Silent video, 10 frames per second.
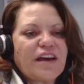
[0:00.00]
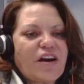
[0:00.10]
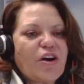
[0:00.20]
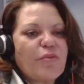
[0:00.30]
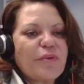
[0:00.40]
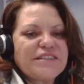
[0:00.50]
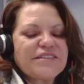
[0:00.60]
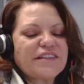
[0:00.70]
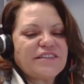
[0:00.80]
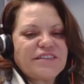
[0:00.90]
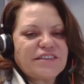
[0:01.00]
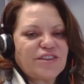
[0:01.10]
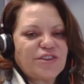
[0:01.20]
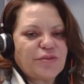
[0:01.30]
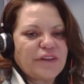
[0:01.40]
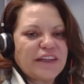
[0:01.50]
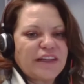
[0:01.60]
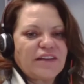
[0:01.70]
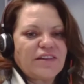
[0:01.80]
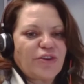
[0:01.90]
always
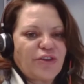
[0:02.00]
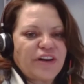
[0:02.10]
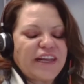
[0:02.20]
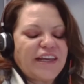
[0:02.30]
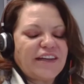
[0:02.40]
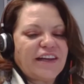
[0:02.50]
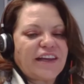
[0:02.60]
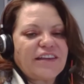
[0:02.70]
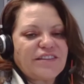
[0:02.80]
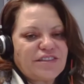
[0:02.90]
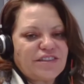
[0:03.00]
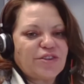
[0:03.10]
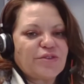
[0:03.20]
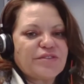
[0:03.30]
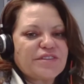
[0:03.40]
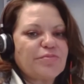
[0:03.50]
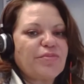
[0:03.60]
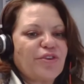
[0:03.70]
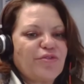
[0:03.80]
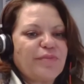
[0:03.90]
continually learning and continuous
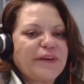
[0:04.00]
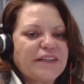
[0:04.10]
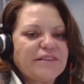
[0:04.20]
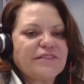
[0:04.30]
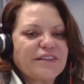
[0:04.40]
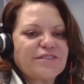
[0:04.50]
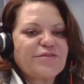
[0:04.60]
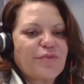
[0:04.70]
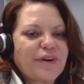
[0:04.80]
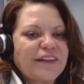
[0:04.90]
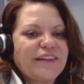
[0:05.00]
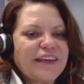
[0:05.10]
improvement is one of the